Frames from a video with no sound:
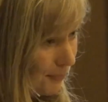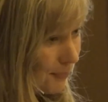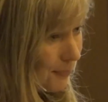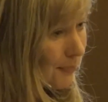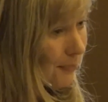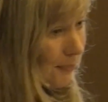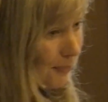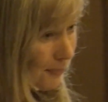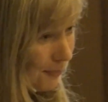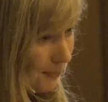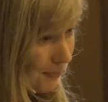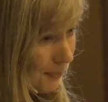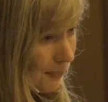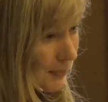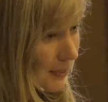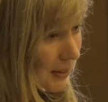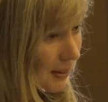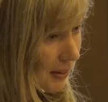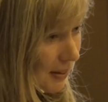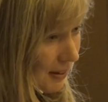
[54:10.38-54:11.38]
or
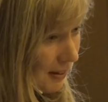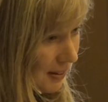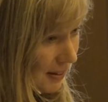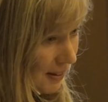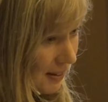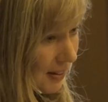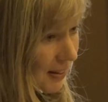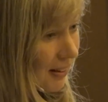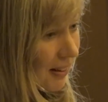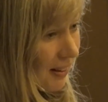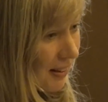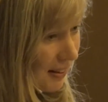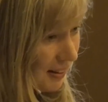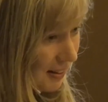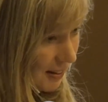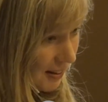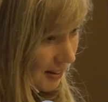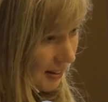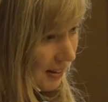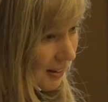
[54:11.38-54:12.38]
publicly in the
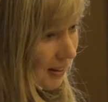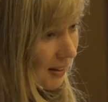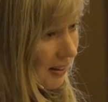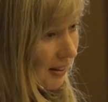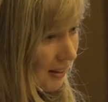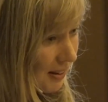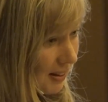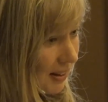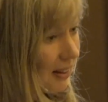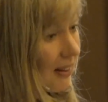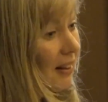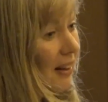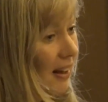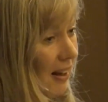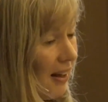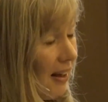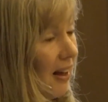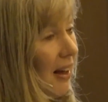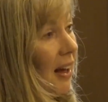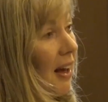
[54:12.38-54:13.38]
state?
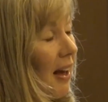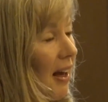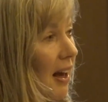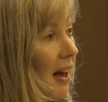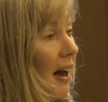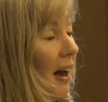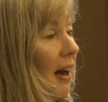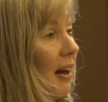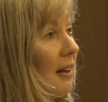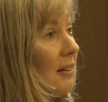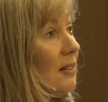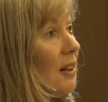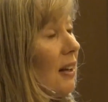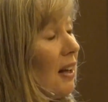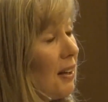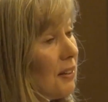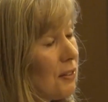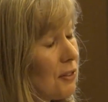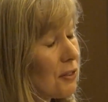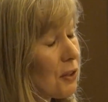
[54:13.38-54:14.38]

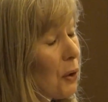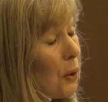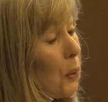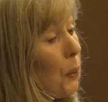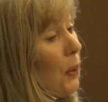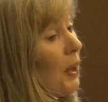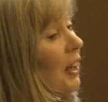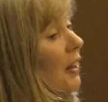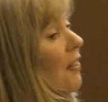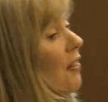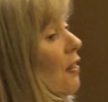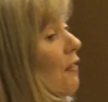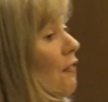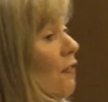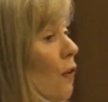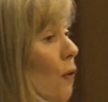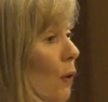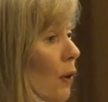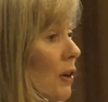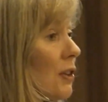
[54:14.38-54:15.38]
And, and so the
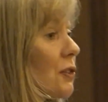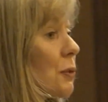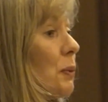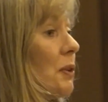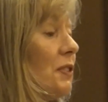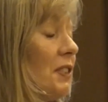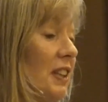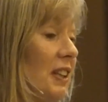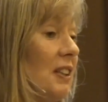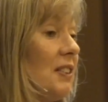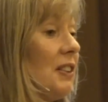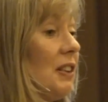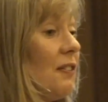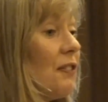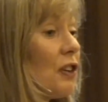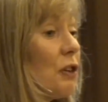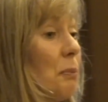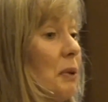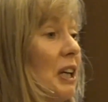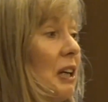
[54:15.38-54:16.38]
forest was easy
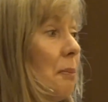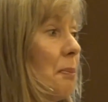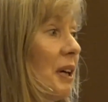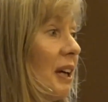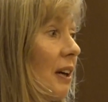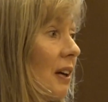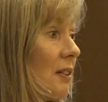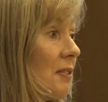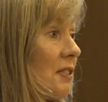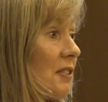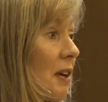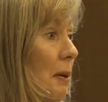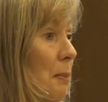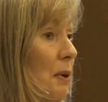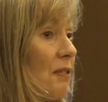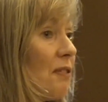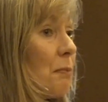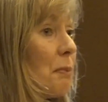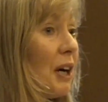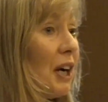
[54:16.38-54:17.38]
for me because some
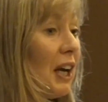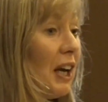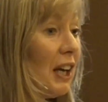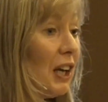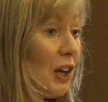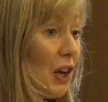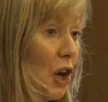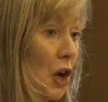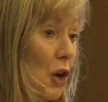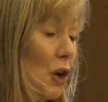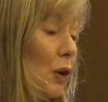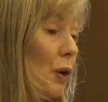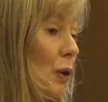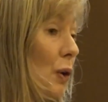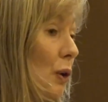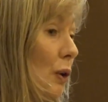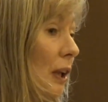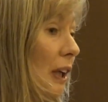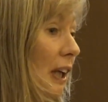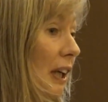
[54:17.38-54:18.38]
of my
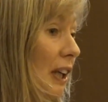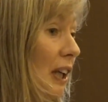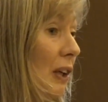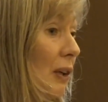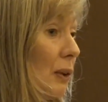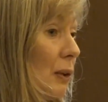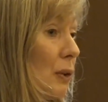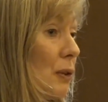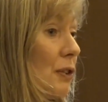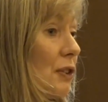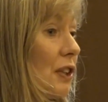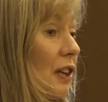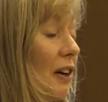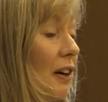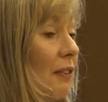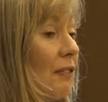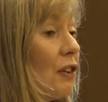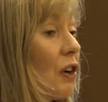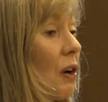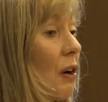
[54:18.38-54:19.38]
early years
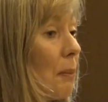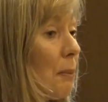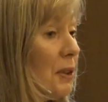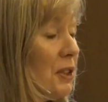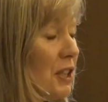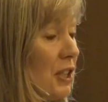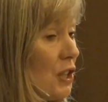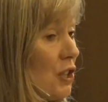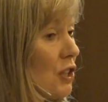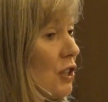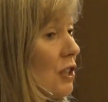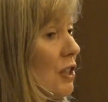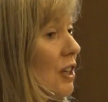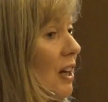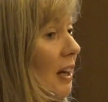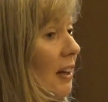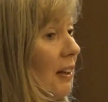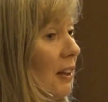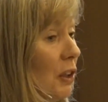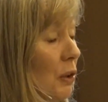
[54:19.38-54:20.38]
of competition
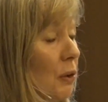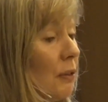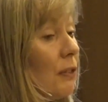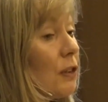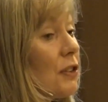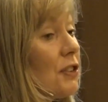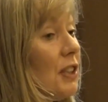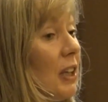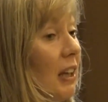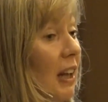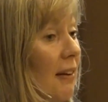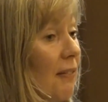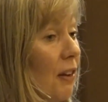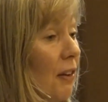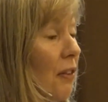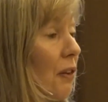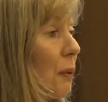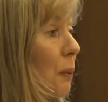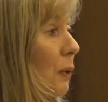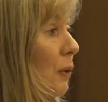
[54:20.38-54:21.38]
at a university
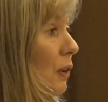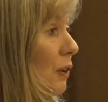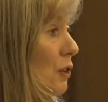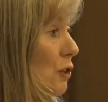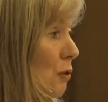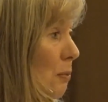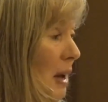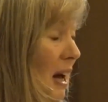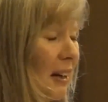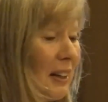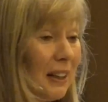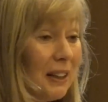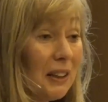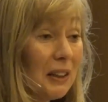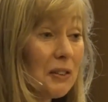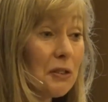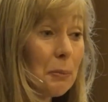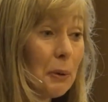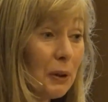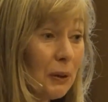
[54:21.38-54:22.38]
level, there were traumatic
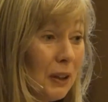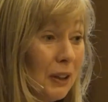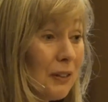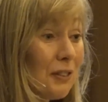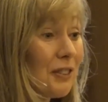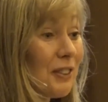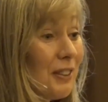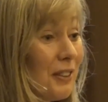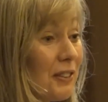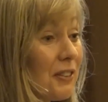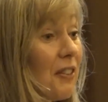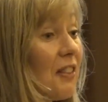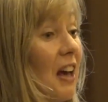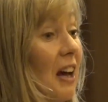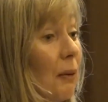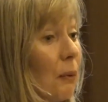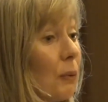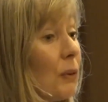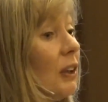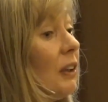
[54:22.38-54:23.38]
experiences
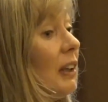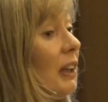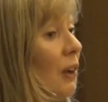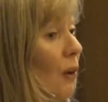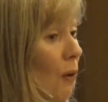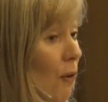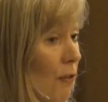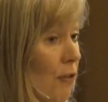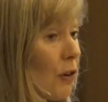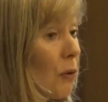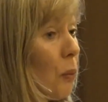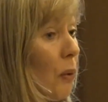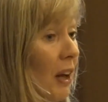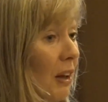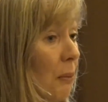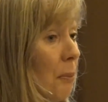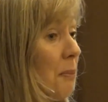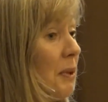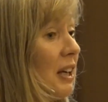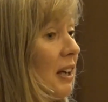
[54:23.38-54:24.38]
that really
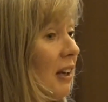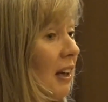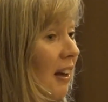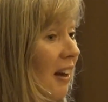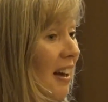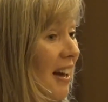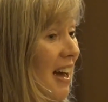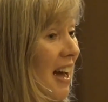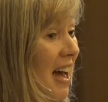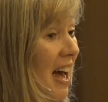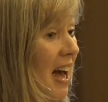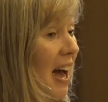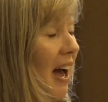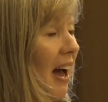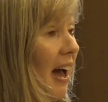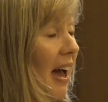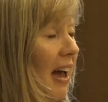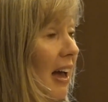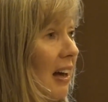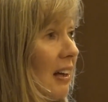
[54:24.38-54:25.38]
overwhelmed me.
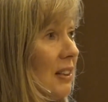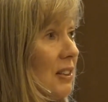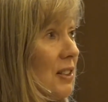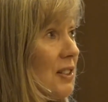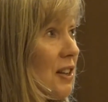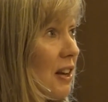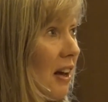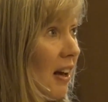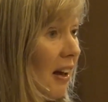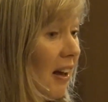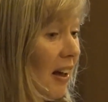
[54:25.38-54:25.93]
And